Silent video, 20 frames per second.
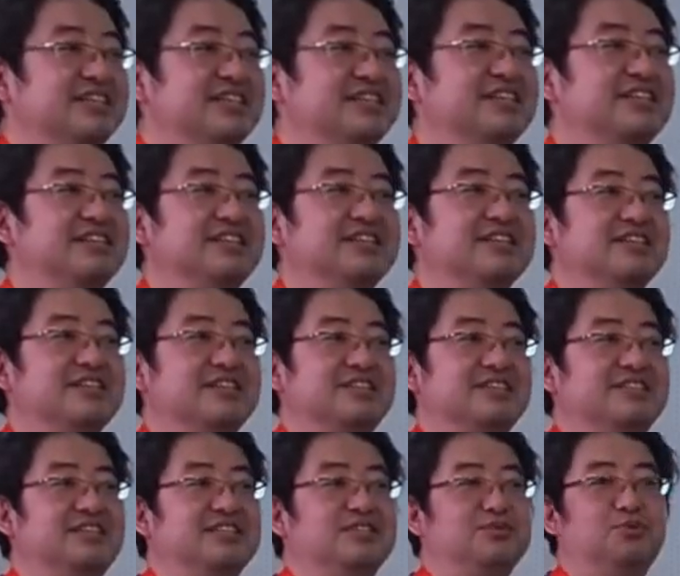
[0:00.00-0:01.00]
That's
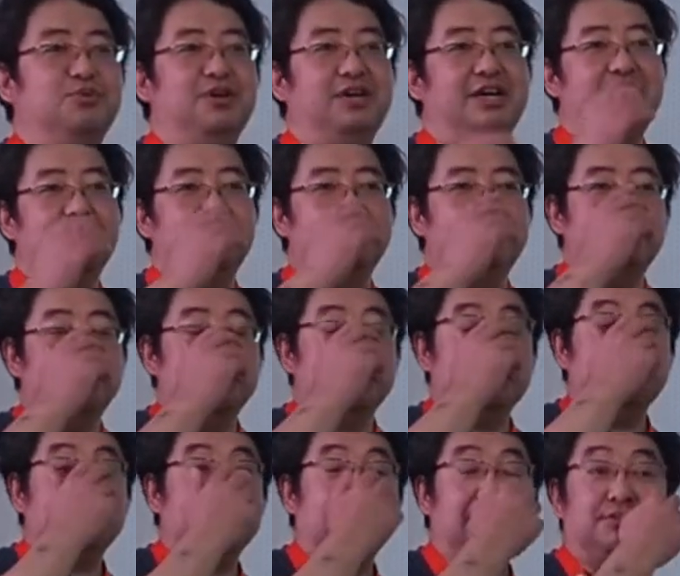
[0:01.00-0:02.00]
why we sometimes
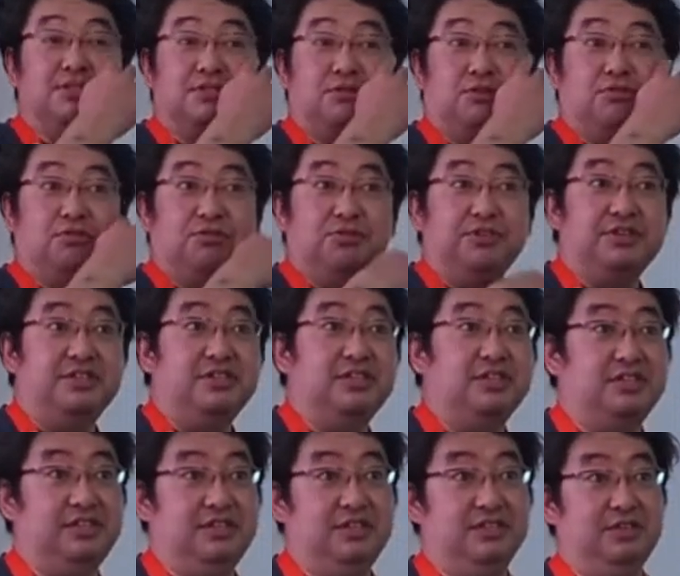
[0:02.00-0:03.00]
call the
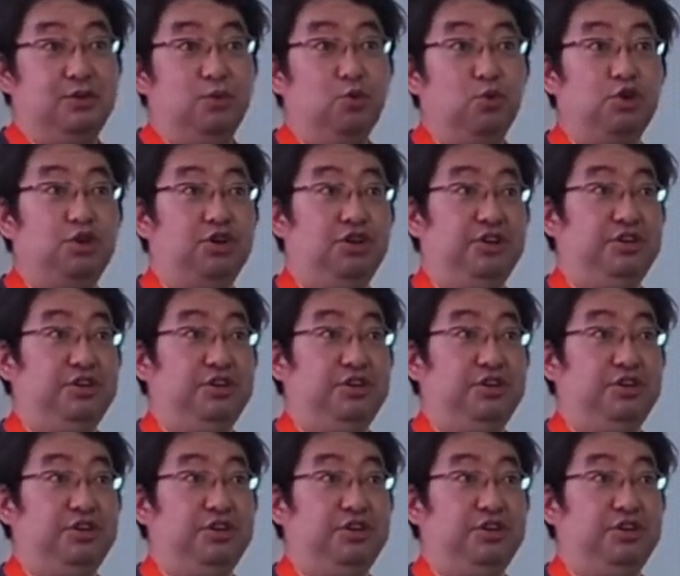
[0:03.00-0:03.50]
word called